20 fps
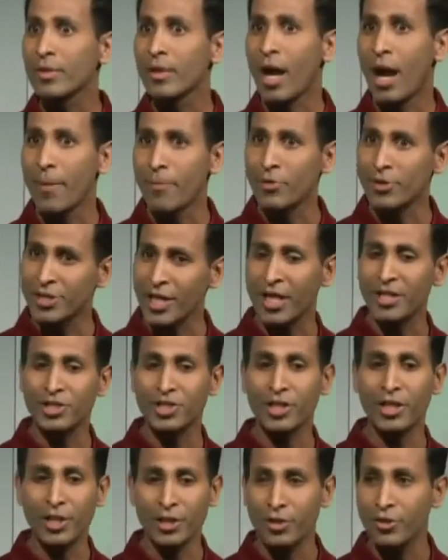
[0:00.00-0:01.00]

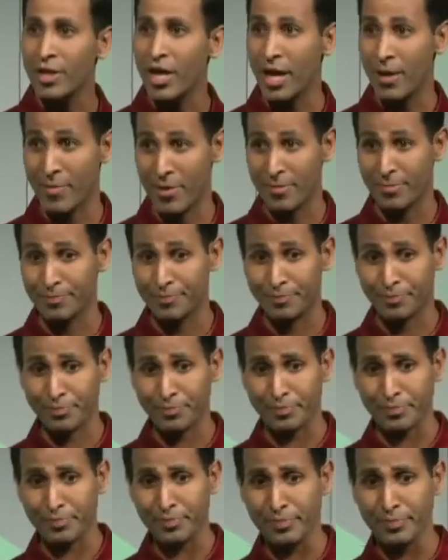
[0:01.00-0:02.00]
hypertension, and you name it.
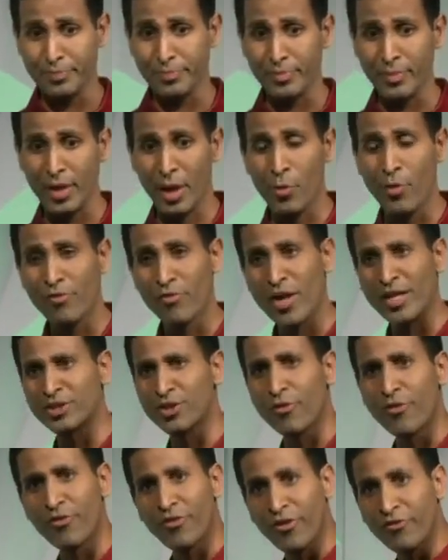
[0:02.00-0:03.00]
And we've raised
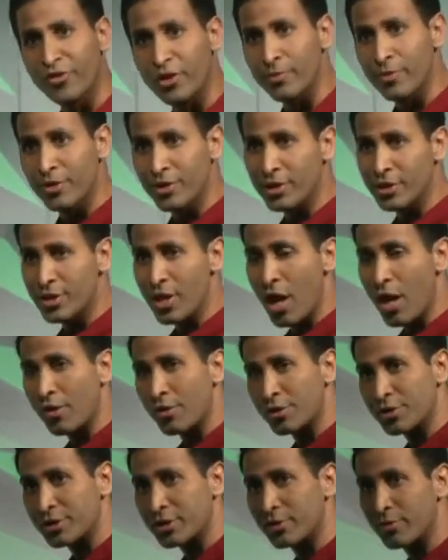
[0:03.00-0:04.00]
over $50 million.
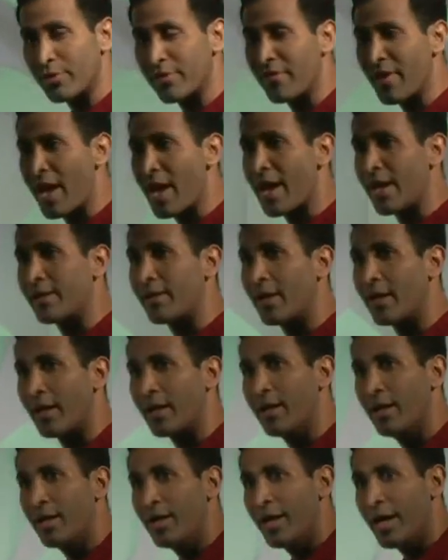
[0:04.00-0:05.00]
We've
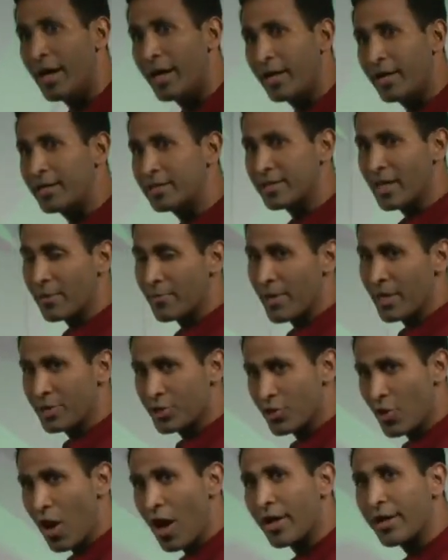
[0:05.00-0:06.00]
had entities like
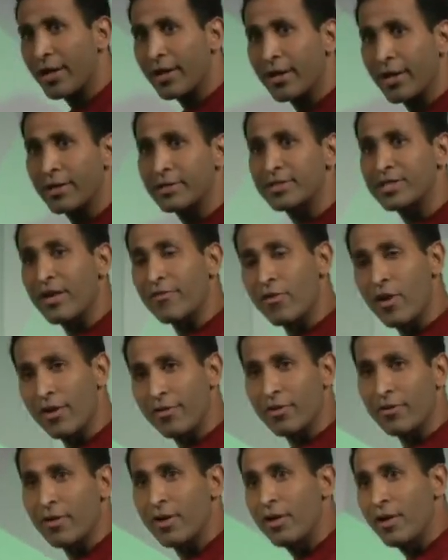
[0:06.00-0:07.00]
Medtronic and several
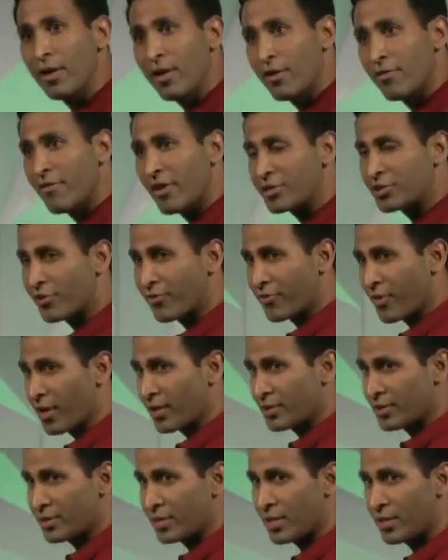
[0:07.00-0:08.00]
other venture
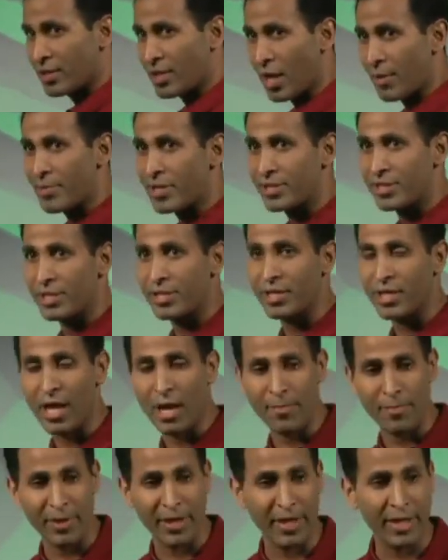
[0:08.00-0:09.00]
funds come into the
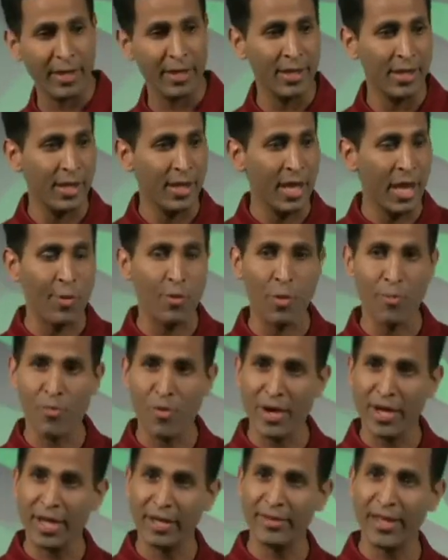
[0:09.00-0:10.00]
company, and we're
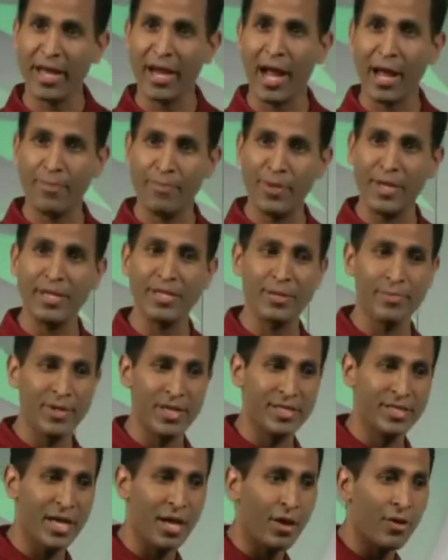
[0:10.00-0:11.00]
bringing that IP to
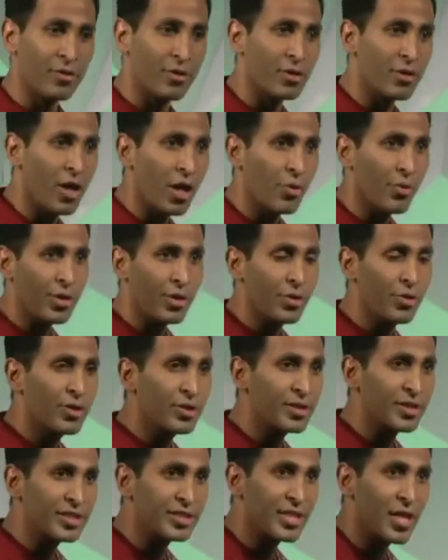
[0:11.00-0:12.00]
Mint Health along with
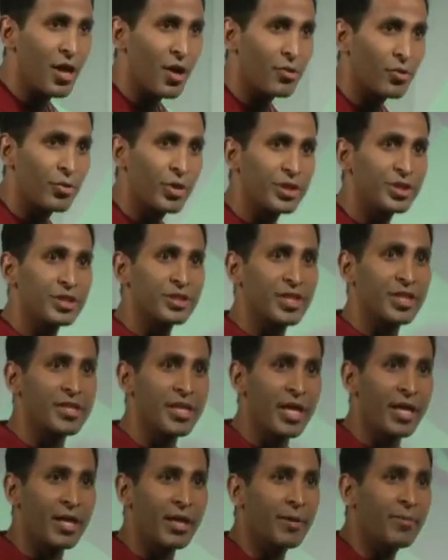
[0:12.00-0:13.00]
Nucleus Health, which is a
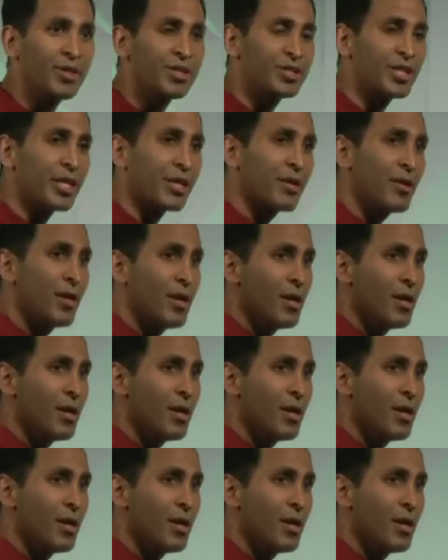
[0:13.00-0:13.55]
data imaging